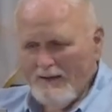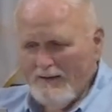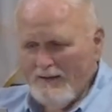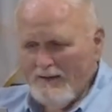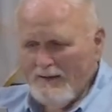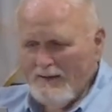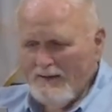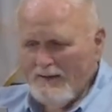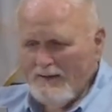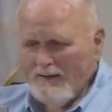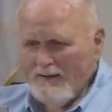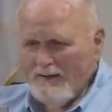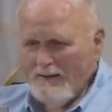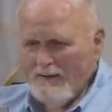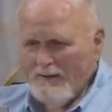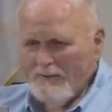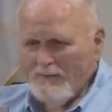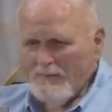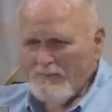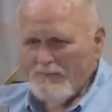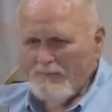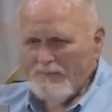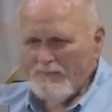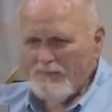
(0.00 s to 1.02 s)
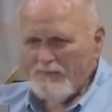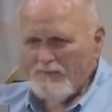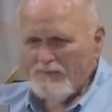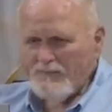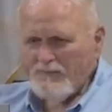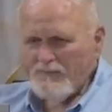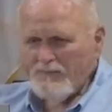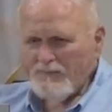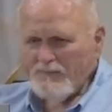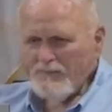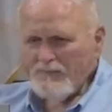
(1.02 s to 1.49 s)

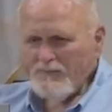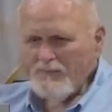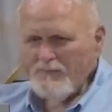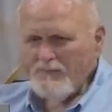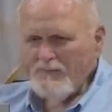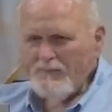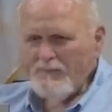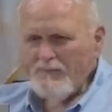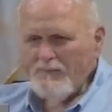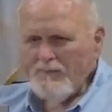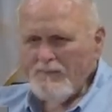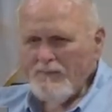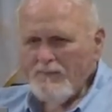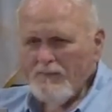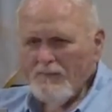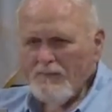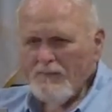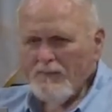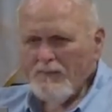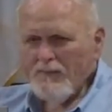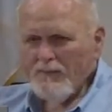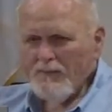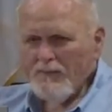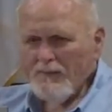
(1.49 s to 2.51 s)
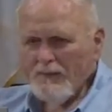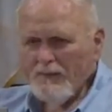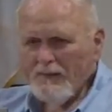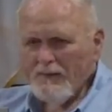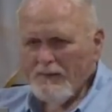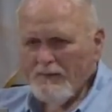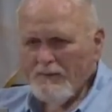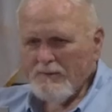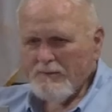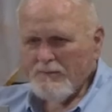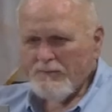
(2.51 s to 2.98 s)

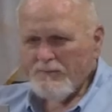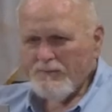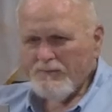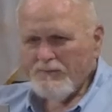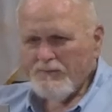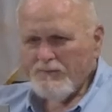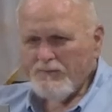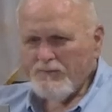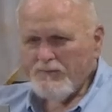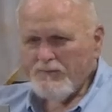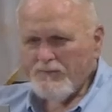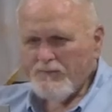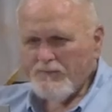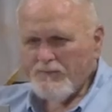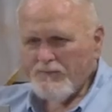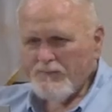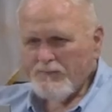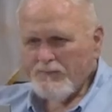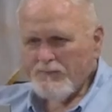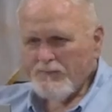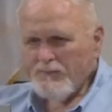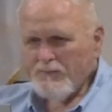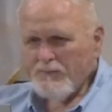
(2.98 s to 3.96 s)
Nothing is said.